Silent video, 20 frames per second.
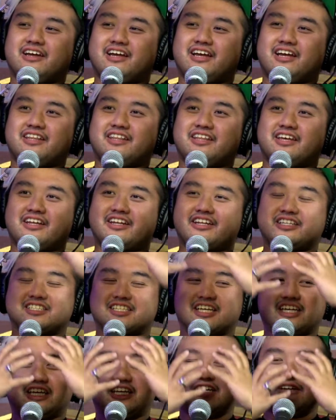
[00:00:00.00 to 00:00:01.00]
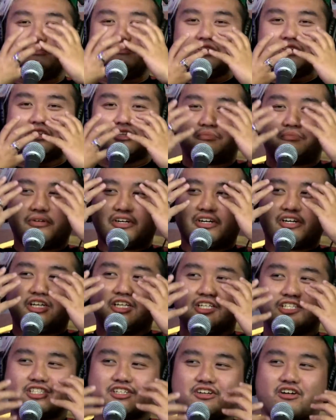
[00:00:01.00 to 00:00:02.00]
And then it's like him with the beard and
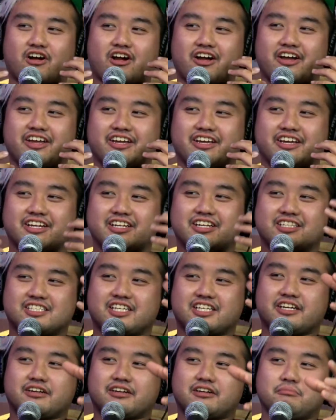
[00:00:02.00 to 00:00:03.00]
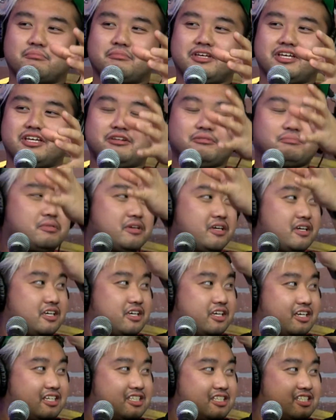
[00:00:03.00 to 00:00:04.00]
he's crying. And it's like me
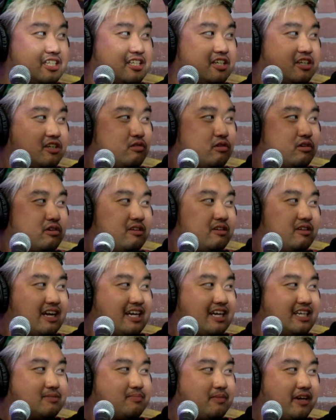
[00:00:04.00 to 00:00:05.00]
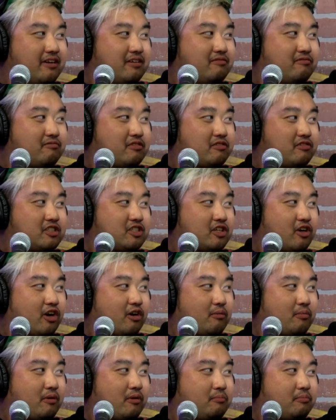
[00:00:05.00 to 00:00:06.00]
picking Cyndaquil as my
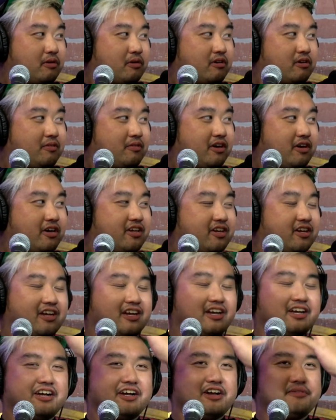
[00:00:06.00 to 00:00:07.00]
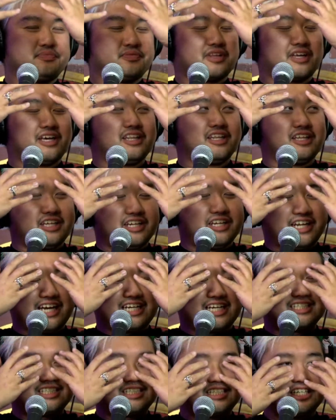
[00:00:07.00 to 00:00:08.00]
starter Pokemon. And then the
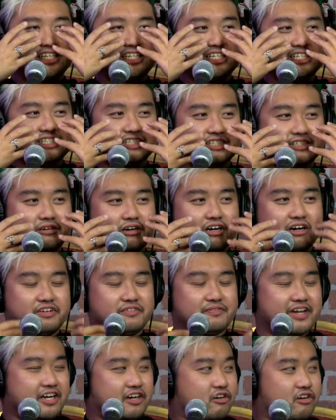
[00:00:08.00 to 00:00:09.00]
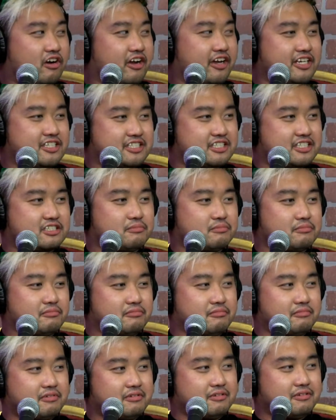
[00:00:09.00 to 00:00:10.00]
next scene is Omni-Man crying. It says
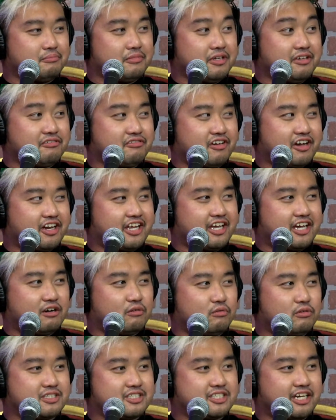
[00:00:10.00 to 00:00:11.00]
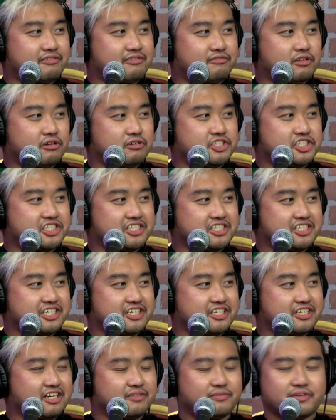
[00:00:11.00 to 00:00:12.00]
me finding out what Typhlosion
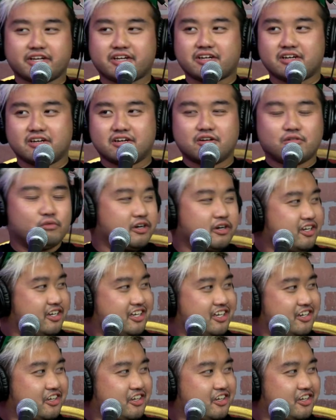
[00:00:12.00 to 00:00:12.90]
did. I'm like, what did he do?